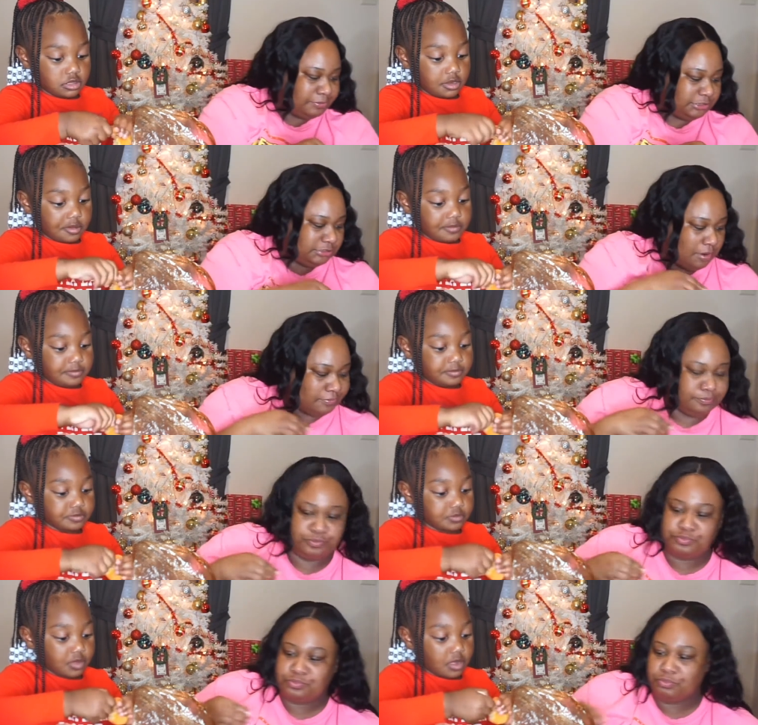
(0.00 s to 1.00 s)
Speaker 1: put
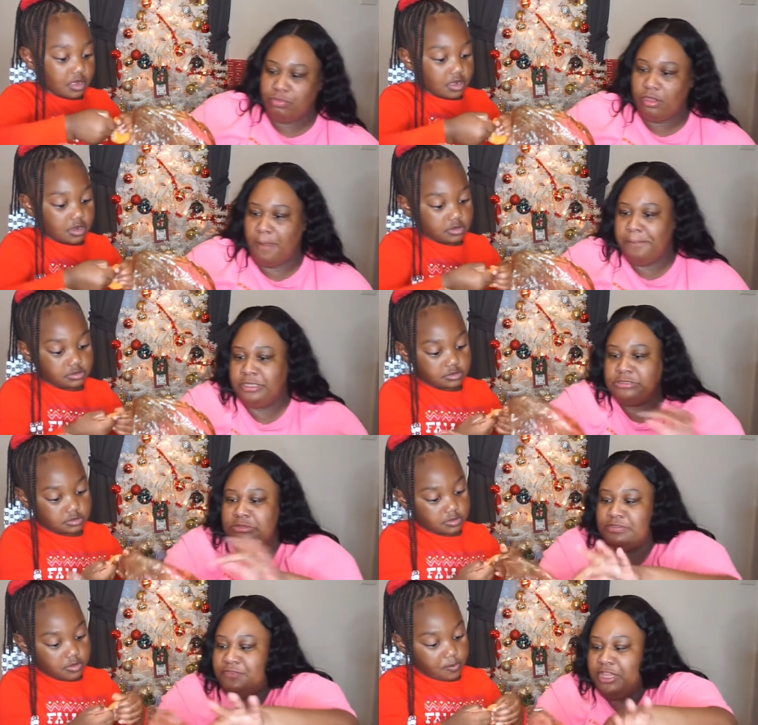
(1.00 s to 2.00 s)
put them in
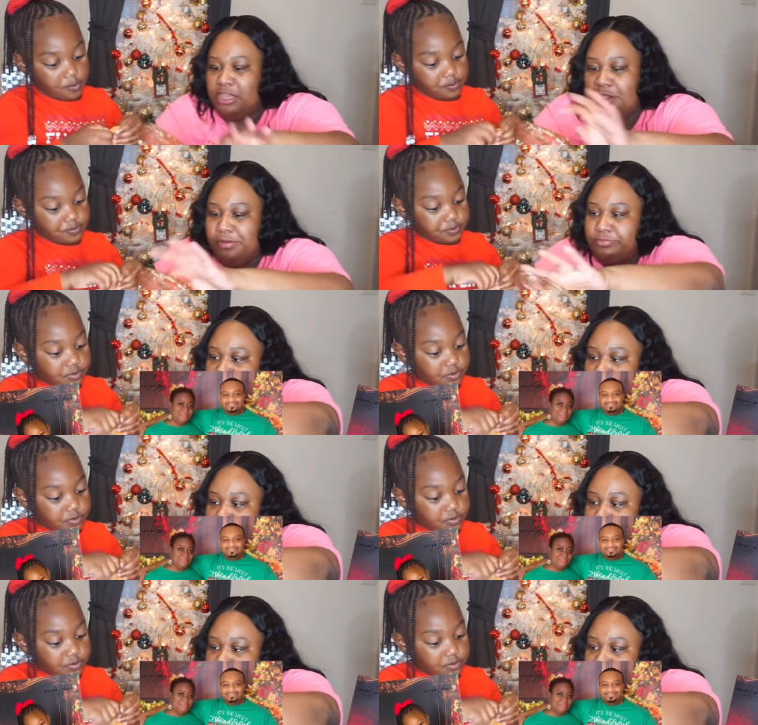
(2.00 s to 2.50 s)
the video.